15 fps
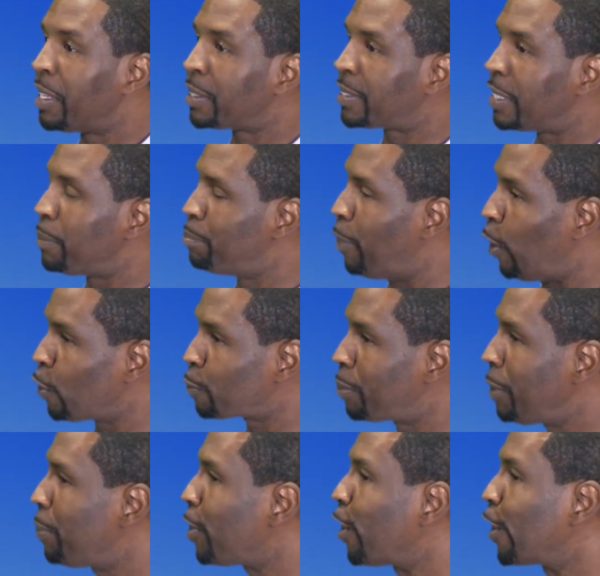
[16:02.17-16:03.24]
See, most
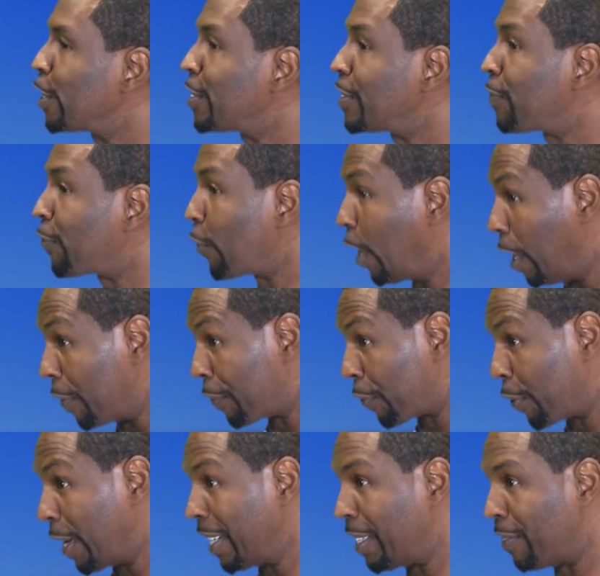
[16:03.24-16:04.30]
people are
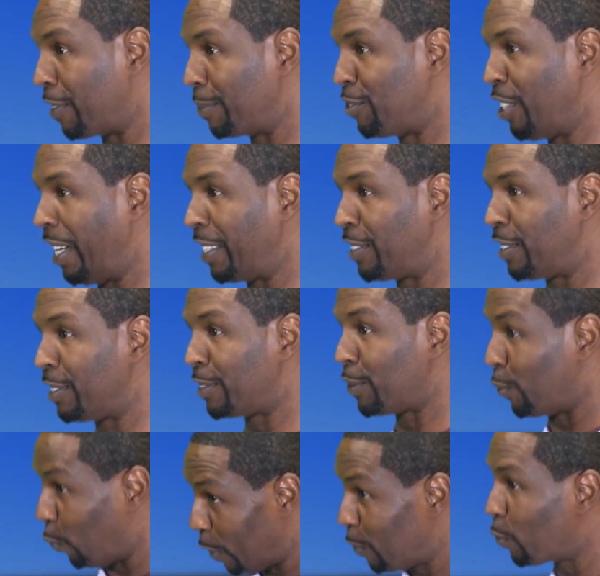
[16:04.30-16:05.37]
afraid of objections.
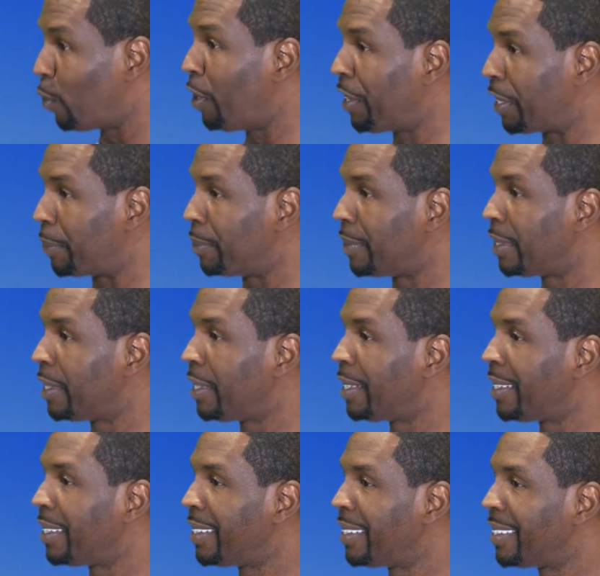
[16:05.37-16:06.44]
We want them.
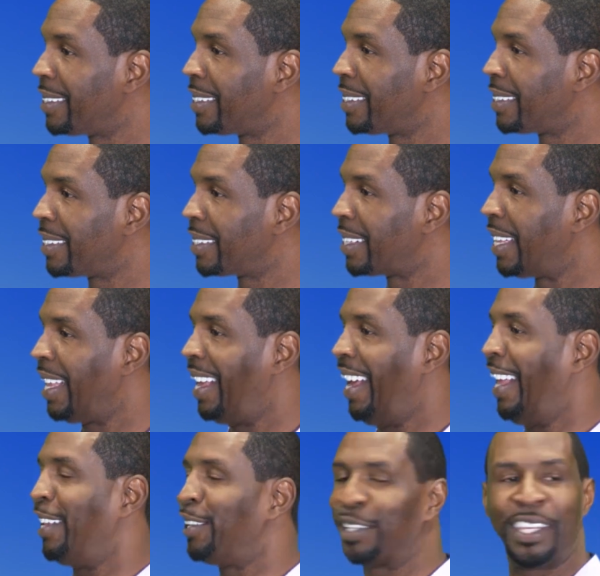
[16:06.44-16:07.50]

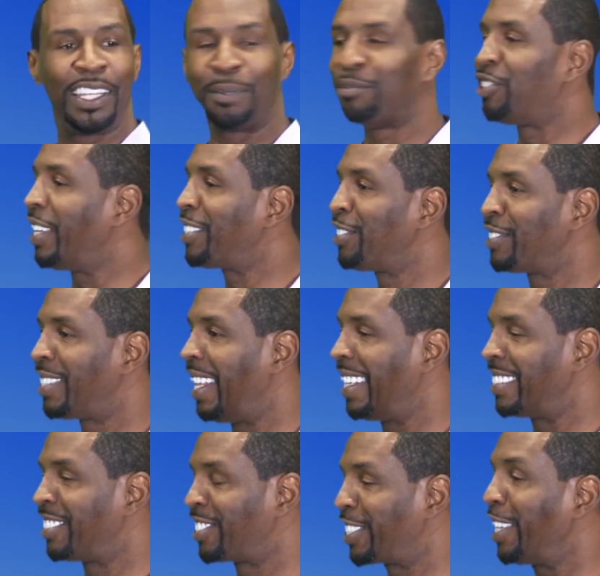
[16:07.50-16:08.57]
I look at objections
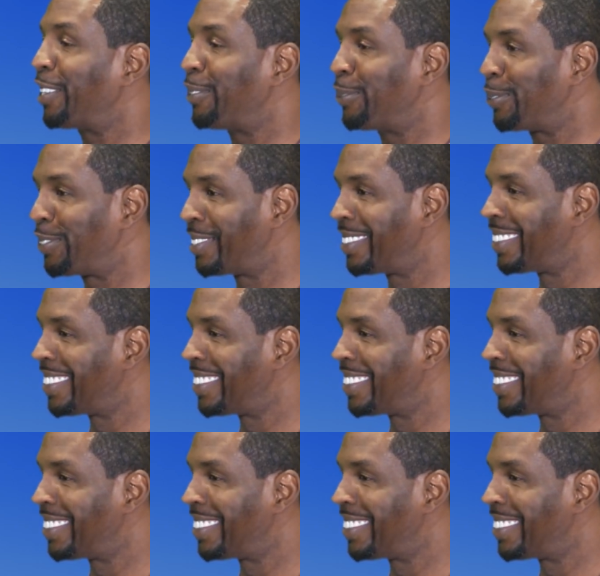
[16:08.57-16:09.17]
like Skittles.